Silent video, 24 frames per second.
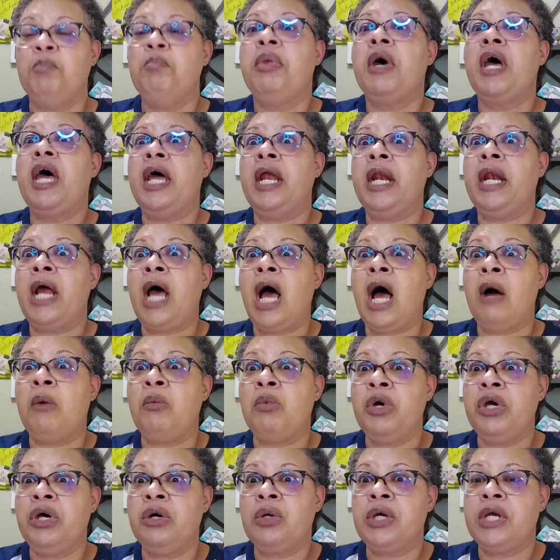But I
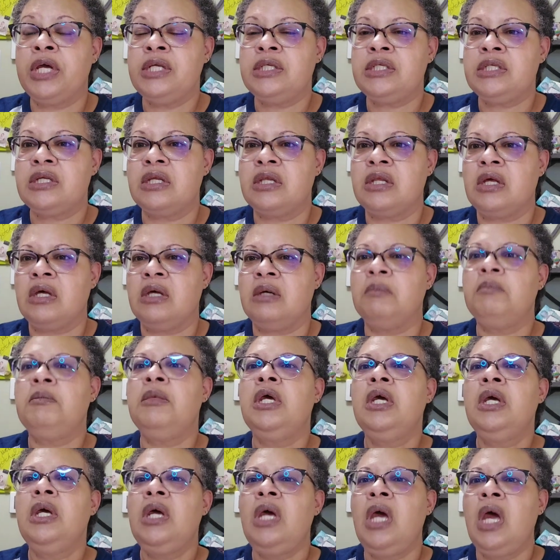will get to them.
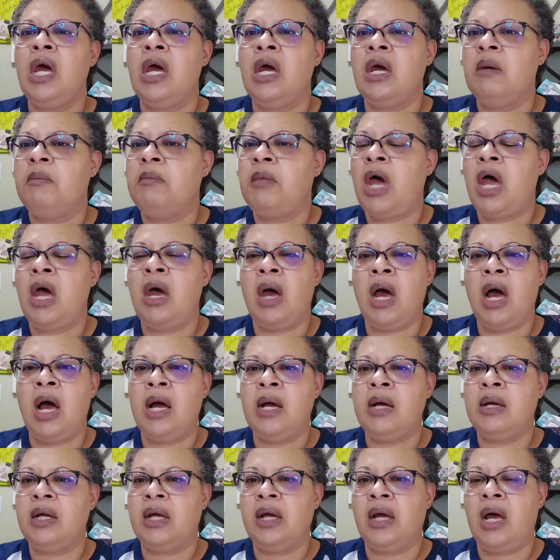Um,
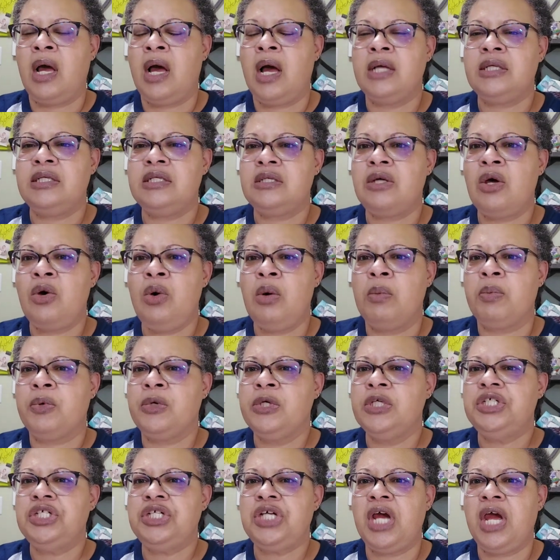I, I so
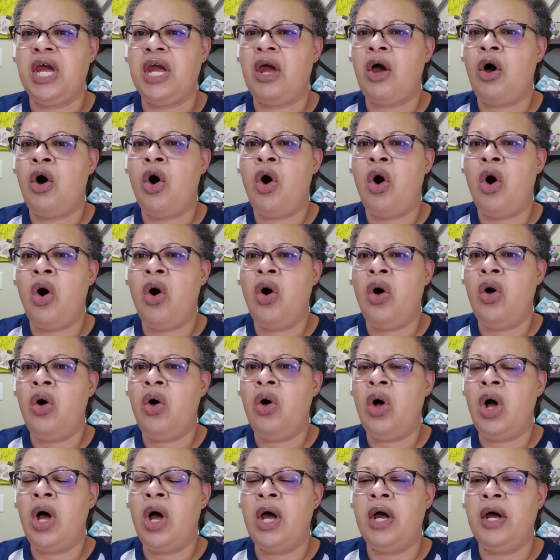appreciate
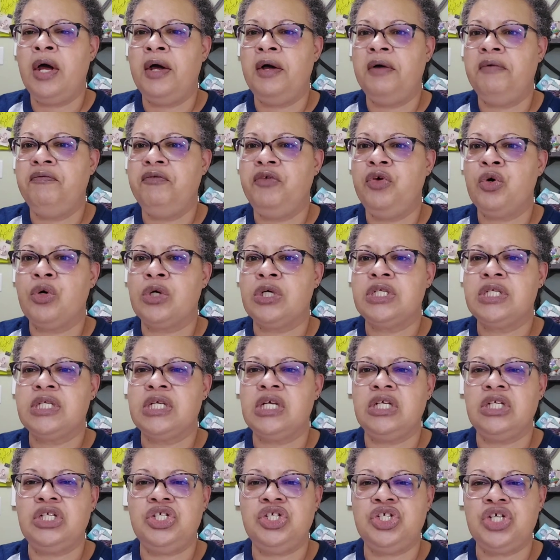all of your
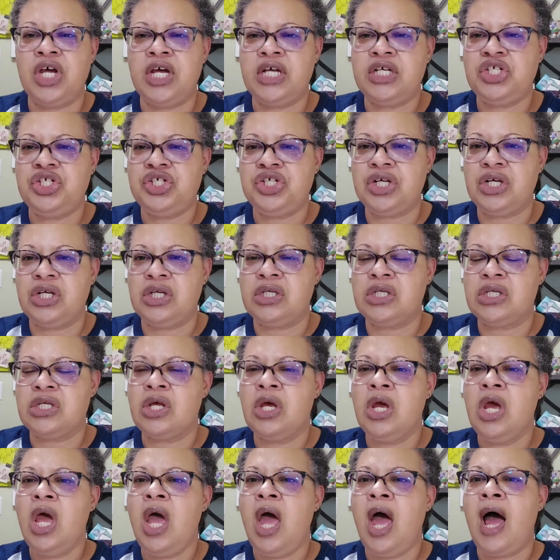suggestions.
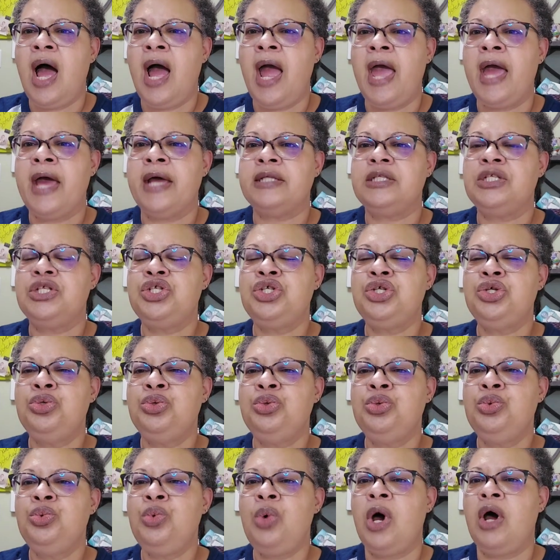I had
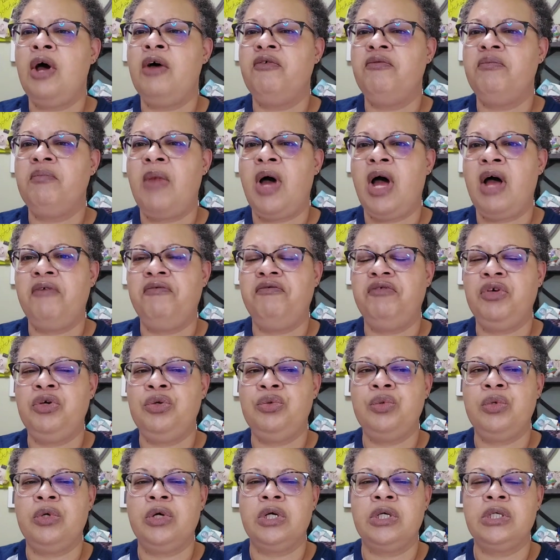two of my
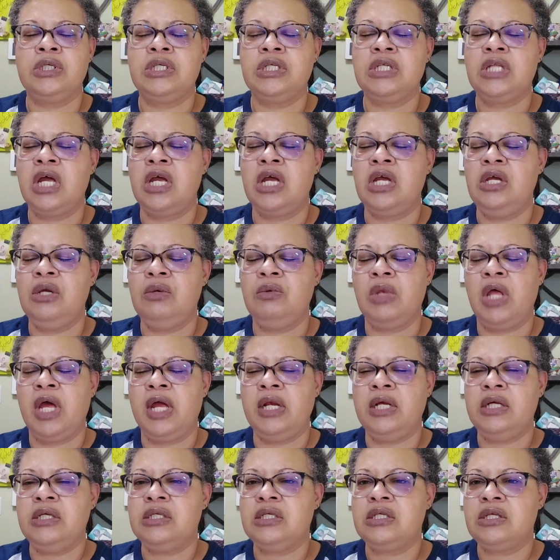viewers. Thank you,
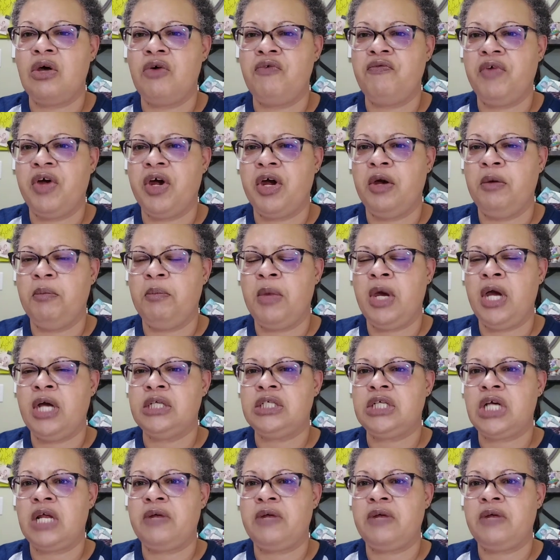ladies, so very much.